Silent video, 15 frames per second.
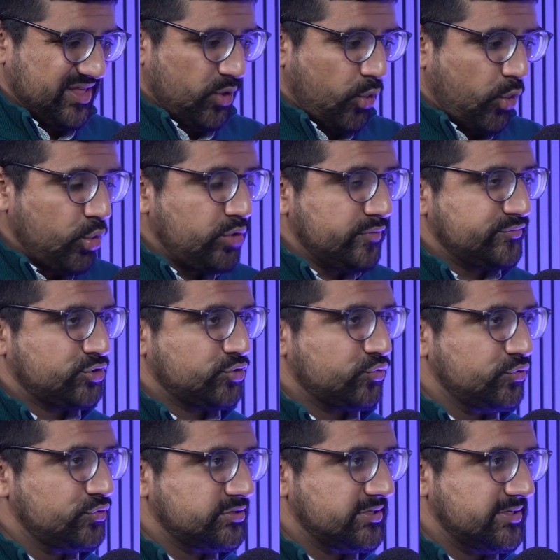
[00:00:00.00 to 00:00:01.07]
all of
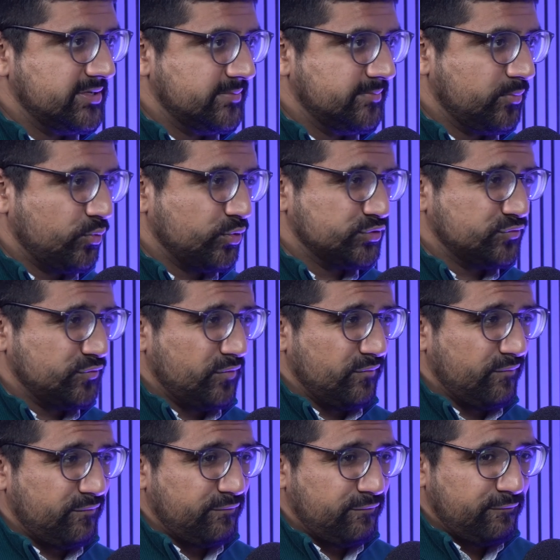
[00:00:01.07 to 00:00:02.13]
Jerusalem was
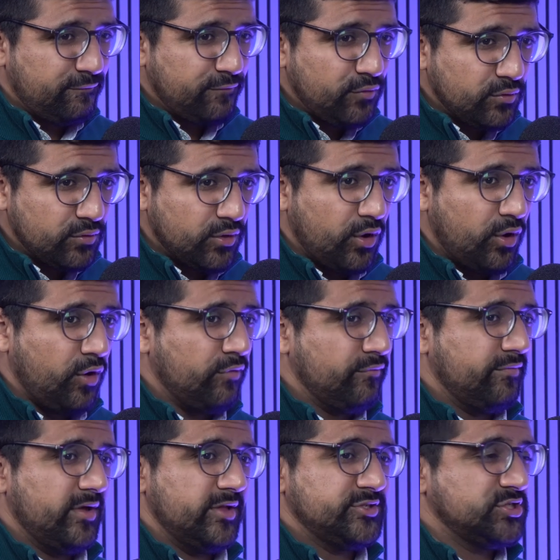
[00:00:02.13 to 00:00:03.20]
full
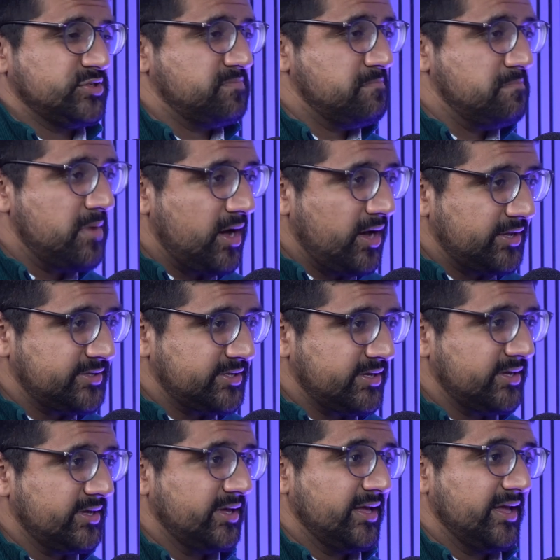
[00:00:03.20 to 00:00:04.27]
of just
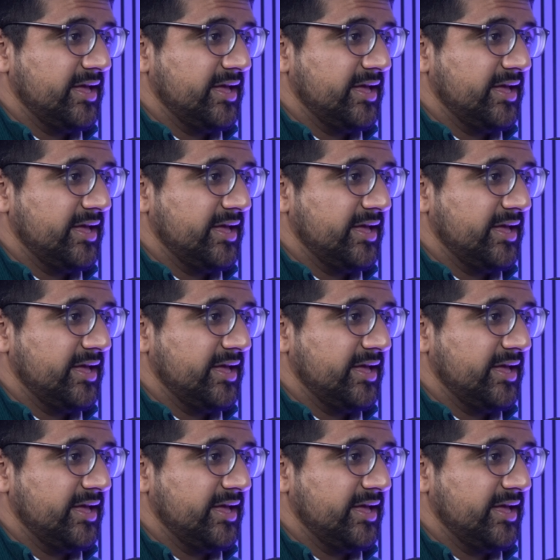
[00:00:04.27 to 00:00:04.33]
murder,